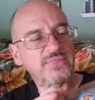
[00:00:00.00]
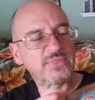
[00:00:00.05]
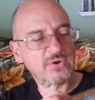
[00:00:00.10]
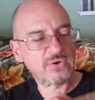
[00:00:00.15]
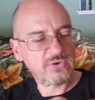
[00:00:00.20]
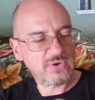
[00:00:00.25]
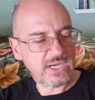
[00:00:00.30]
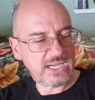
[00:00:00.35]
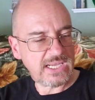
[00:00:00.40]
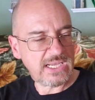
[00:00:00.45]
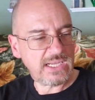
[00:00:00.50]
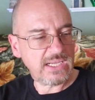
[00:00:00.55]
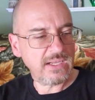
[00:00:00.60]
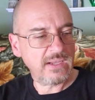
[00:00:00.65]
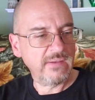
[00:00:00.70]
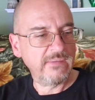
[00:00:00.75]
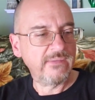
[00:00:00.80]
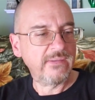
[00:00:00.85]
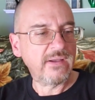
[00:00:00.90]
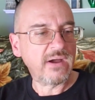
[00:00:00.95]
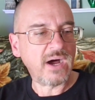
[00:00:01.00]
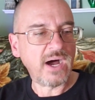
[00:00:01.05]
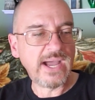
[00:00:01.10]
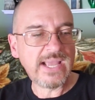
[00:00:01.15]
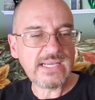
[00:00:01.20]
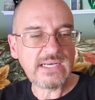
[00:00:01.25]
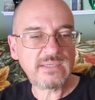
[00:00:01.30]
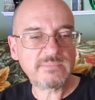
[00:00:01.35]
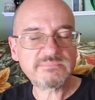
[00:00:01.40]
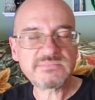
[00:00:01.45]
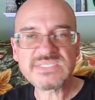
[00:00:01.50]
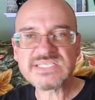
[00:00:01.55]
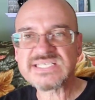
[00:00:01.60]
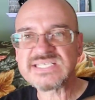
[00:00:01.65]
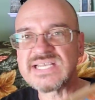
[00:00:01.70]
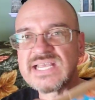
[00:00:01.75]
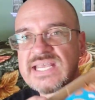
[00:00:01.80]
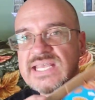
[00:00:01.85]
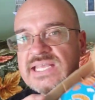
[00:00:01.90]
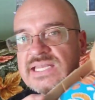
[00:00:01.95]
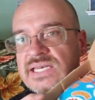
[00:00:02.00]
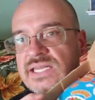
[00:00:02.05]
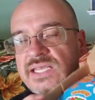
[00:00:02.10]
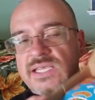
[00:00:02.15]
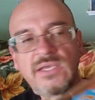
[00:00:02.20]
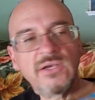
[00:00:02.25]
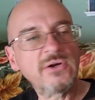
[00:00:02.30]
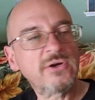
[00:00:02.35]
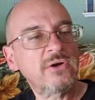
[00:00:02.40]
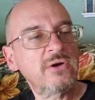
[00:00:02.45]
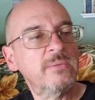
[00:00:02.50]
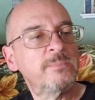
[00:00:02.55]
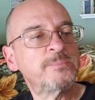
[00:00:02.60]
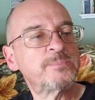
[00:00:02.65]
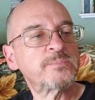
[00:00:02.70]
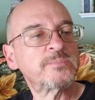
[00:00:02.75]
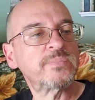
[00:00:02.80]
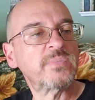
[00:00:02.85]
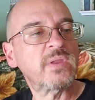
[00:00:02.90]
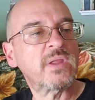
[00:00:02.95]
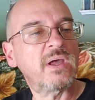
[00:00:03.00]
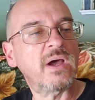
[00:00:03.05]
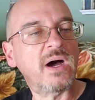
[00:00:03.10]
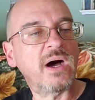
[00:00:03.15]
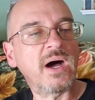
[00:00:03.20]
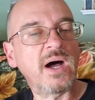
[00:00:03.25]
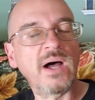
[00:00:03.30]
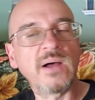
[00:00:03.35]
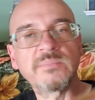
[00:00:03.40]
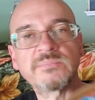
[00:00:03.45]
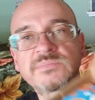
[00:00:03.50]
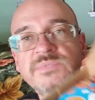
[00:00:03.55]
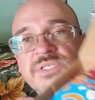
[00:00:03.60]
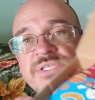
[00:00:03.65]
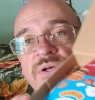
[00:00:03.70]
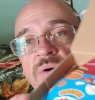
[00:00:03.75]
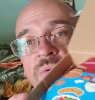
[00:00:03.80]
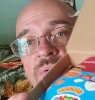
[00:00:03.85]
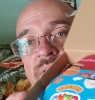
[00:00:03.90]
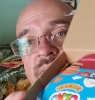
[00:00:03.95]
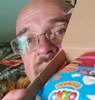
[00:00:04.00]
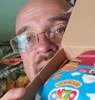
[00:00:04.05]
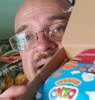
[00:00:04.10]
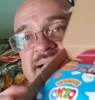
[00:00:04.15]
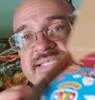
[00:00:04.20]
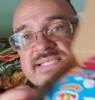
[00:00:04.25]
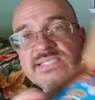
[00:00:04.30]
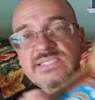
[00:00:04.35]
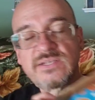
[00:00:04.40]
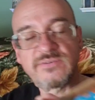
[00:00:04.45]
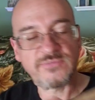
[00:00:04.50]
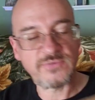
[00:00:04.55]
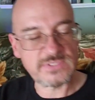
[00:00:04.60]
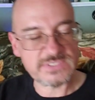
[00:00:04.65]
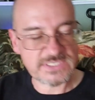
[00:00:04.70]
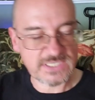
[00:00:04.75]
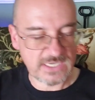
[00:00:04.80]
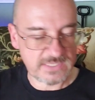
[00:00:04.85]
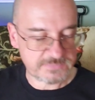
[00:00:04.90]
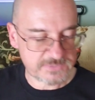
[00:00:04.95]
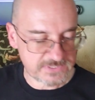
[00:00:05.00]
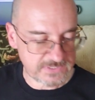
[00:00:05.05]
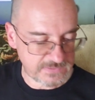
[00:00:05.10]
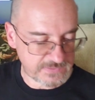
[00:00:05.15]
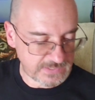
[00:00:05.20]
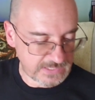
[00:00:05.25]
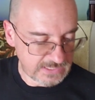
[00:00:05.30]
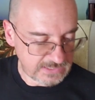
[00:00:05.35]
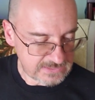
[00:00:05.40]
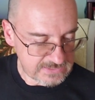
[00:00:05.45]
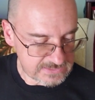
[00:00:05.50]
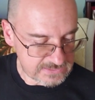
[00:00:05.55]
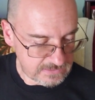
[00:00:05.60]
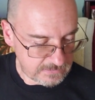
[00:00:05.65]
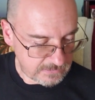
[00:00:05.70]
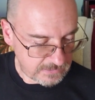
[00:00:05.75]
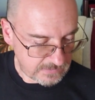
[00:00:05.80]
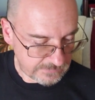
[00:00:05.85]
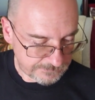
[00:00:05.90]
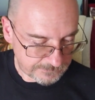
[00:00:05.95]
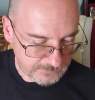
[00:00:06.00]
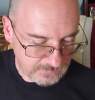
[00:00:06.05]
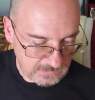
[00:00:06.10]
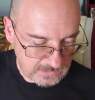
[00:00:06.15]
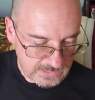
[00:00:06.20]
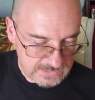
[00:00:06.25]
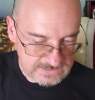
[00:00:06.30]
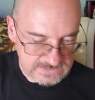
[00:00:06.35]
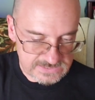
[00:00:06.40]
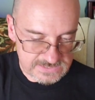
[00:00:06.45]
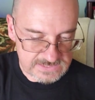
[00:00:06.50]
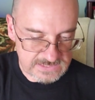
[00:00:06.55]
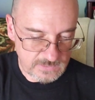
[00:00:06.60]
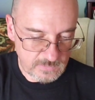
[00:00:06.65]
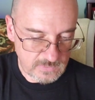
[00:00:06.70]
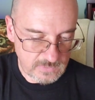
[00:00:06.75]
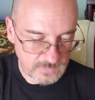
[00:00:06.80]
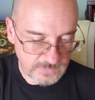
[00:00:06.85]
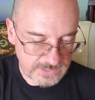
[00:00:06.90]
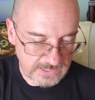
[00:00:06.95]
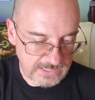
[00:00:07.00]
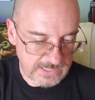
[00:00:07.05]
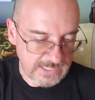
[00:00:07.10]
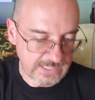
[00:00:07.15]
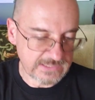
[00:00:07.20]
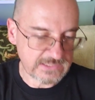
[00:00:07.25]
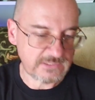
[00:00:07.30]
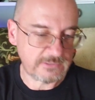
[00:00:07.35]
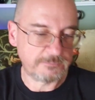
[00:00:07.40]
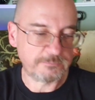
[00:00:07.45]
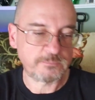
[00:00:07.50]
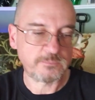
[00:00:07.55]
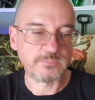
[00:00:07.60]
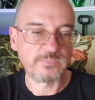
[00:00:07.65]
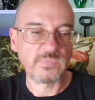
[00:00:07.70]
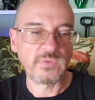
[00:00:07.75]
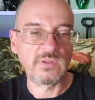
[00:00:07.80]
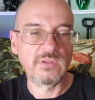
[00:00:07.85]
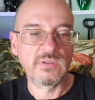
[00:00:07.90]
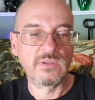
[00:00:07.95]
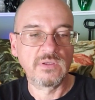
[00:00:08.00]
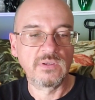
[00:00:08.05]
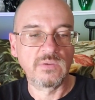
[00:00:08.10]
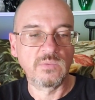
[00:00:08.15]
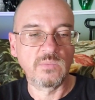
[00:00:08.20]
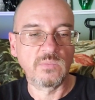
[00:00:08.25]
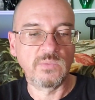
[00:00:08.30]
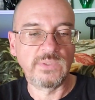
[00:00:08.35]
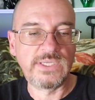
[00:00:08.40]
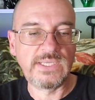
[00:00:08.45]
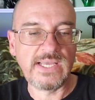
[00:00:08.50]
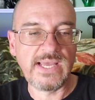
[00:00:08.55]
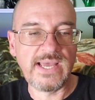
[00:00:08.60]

30 items in here. Um, so lots of different types of things. Let's see what we get. We